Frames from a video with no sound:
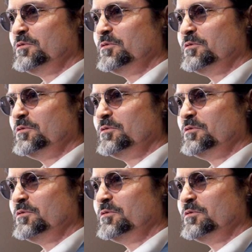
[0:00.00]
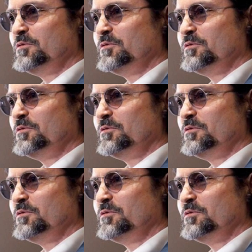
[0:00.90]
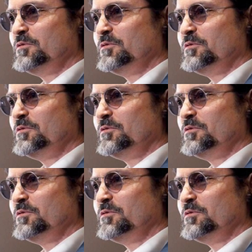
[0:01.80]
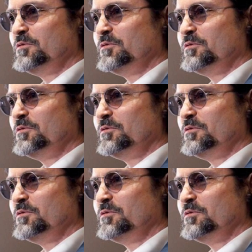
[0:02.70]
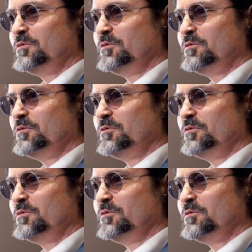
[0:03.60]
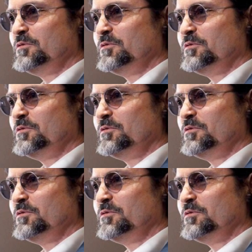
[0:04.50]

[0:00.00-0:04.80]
This is a still picture; no speech is visible.